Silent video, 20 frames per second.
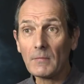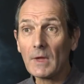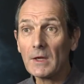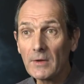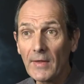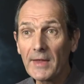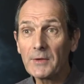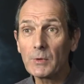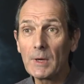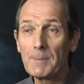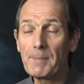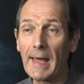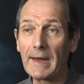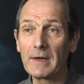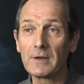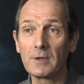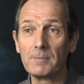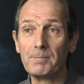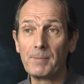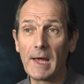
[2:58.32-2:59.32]
And that's where
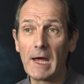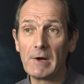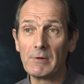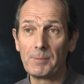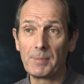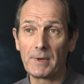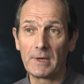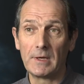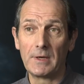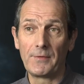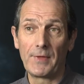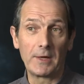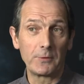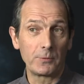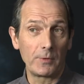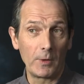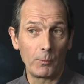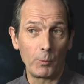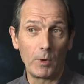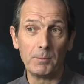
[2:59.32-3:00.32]
Paddington Bear appeared.
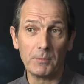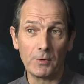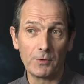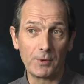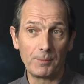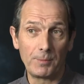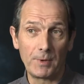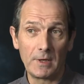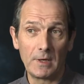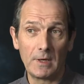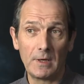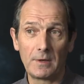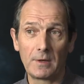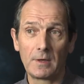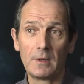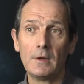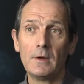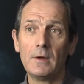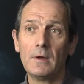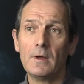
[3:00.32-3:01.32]
That's where the Wombles appeared,
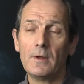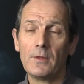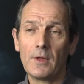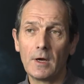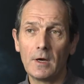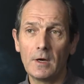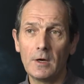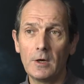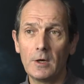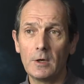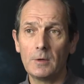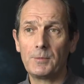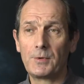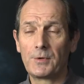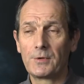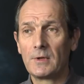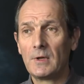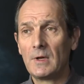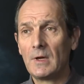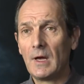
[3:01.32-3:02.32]
the
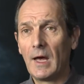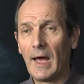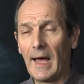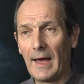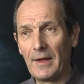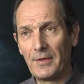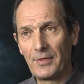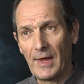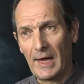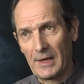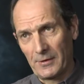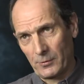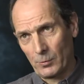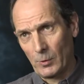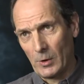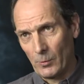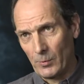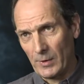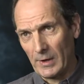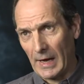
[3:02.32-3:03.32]
Herbs, and that's
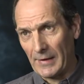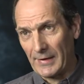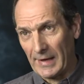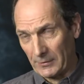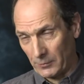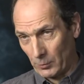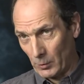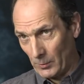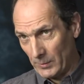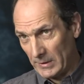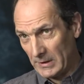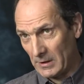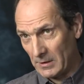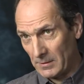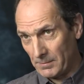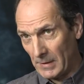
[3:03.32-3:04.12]
what we did a